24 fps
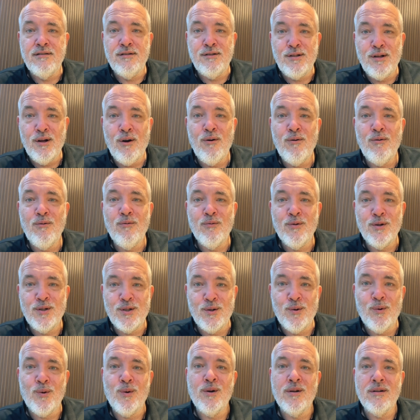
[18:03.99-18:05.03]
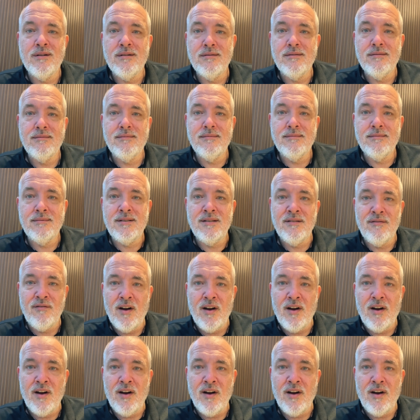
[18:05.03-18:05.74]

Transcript: don't resort to